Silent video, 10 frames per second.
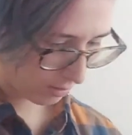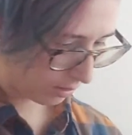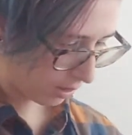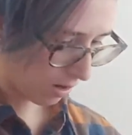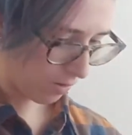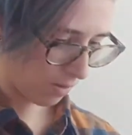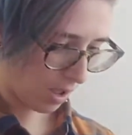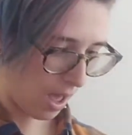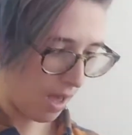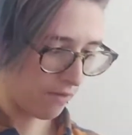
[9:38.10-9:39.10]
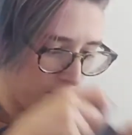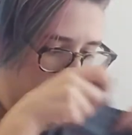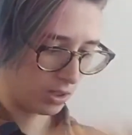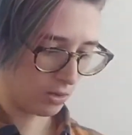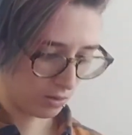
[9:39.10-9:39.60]
you know, have
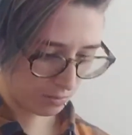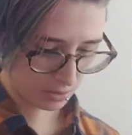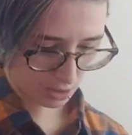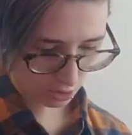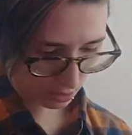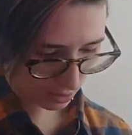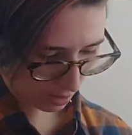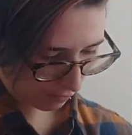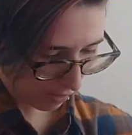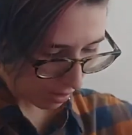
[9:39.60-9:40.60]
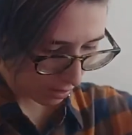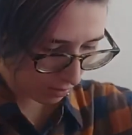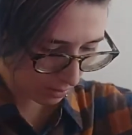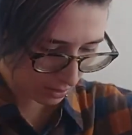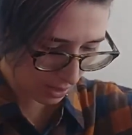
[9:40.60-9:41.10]
material possessions that I value.
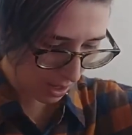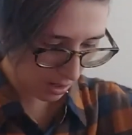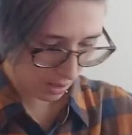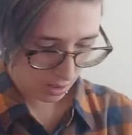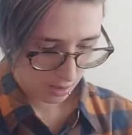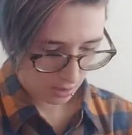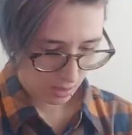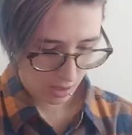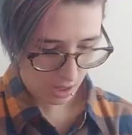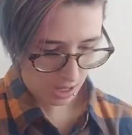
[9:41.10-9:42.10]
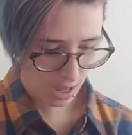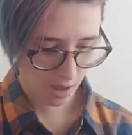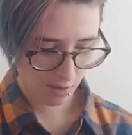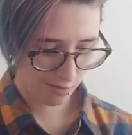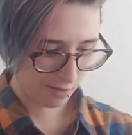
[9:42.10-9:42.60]
It's that I
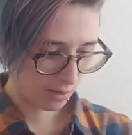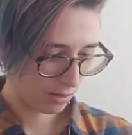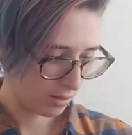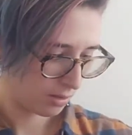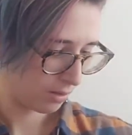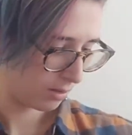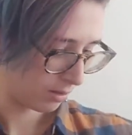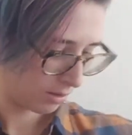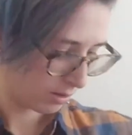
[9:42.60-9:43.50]
have this